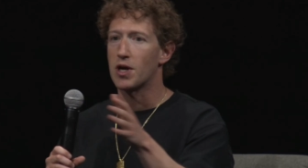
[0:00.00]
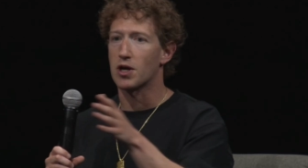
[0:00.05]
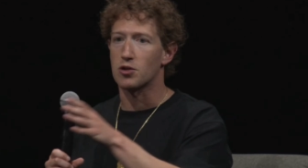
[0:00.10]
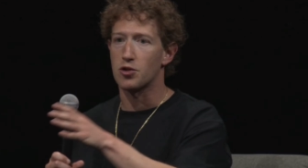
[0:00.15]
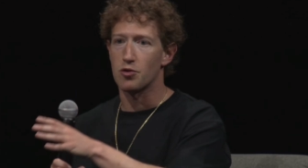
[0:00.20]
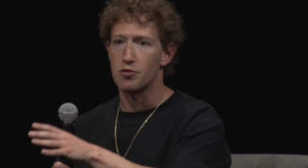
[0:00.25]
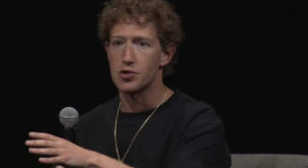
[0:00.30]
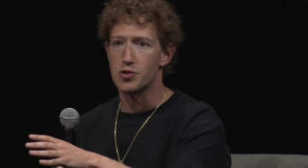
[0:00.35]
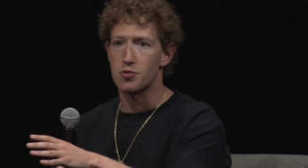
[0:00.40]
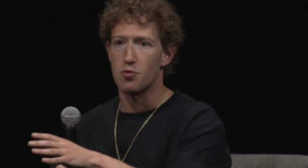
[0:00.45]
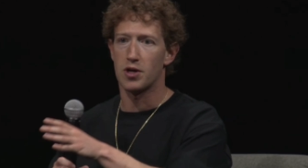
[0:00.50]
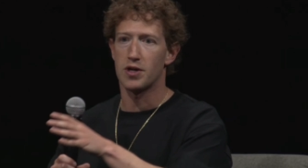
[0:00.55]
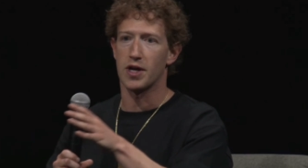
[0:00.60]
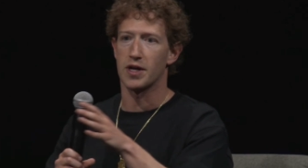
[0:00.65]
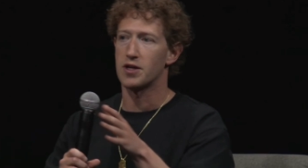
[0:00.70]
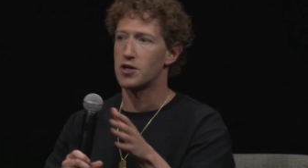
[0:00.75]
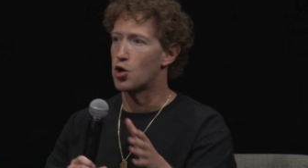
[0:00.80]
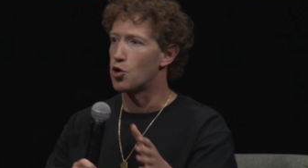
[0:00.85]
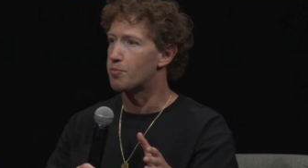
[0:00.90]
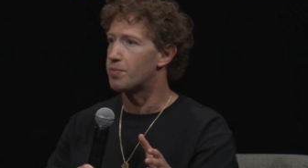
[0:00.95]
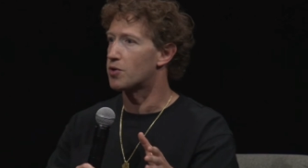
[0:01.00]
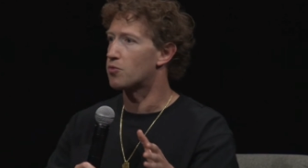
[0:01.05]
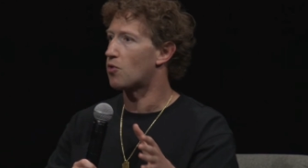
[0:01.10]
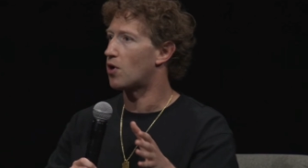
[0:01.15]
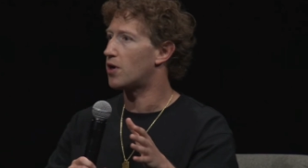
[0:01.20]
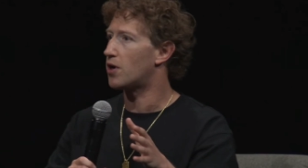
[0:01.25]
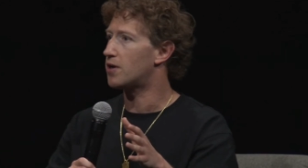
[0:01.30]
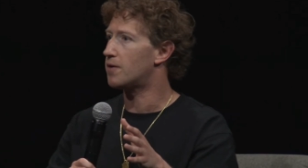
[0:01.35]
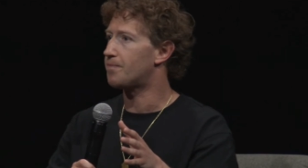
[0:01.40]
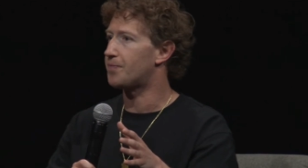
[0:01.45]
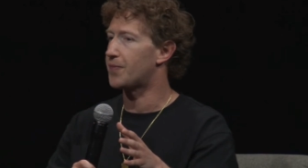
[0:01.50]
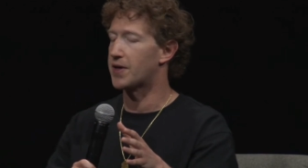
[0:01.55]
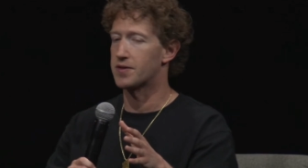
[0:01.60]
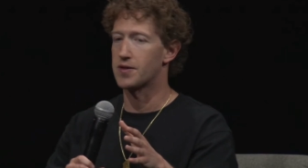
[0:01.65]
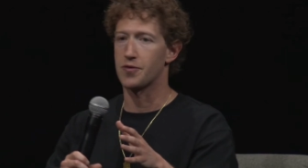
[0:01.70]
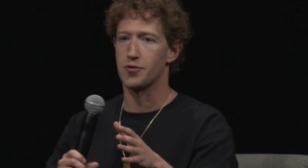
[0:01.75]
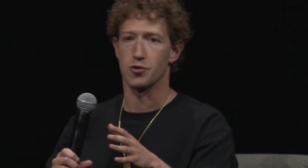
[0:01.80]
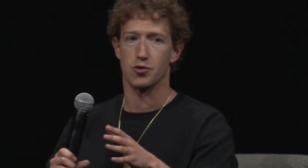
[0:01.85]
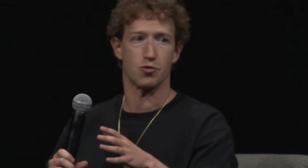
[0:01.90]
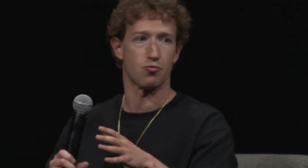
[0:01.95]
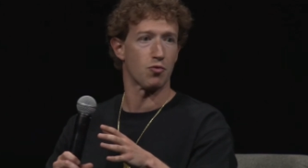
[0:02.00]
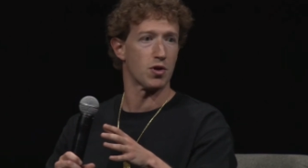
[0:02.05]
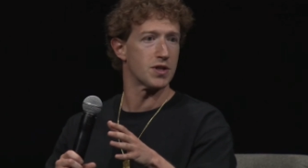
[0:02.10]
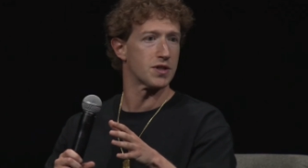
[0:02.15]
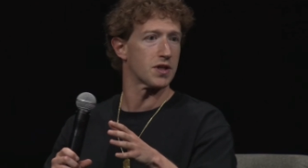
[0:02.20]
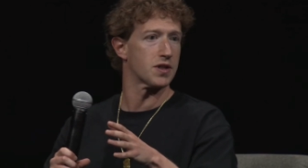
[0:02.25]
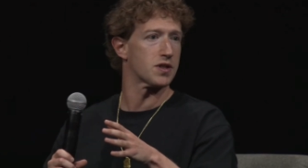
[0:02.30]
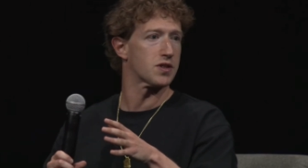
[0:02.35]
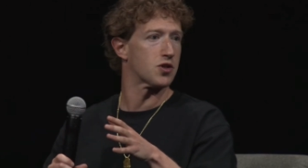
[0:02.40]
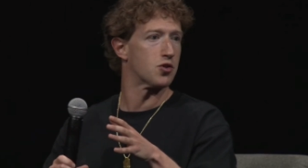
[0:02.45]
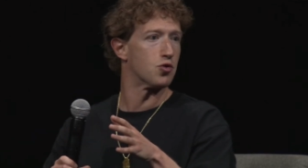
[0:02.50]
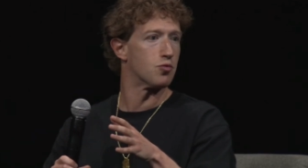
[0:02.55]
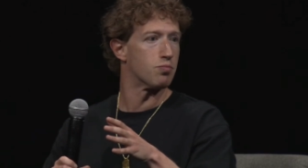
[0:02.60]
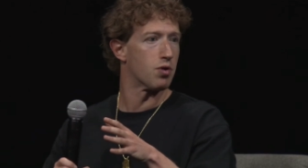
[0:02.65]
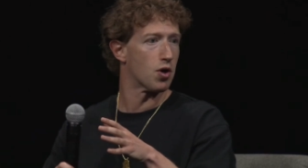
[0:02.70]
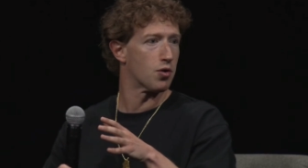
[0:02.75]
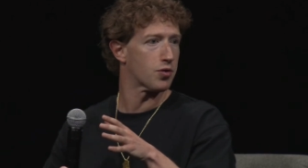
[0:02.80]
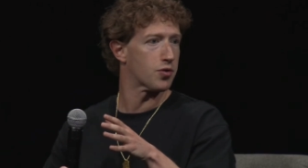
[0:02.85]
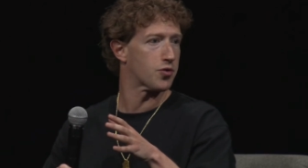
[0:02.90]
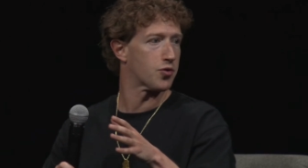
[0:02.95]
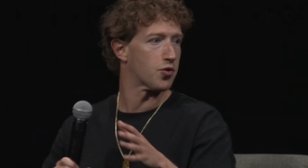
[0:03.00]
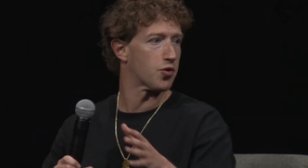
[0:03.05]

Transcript: a closed one and an open one. I think that there's reasons to do both.